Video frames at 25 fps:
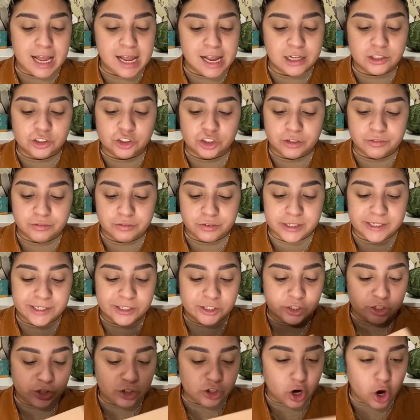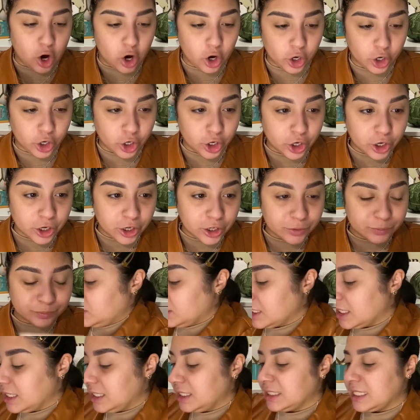Jeffree Star. I'm just
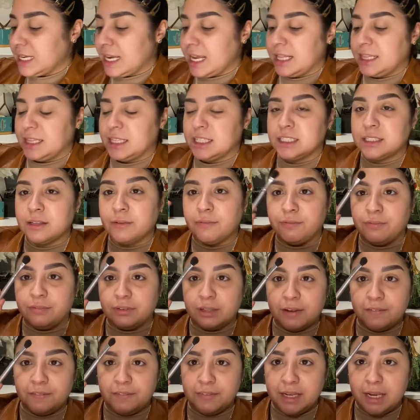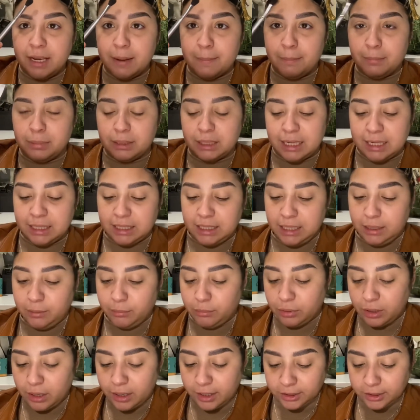gonna take this fluffy blending brush.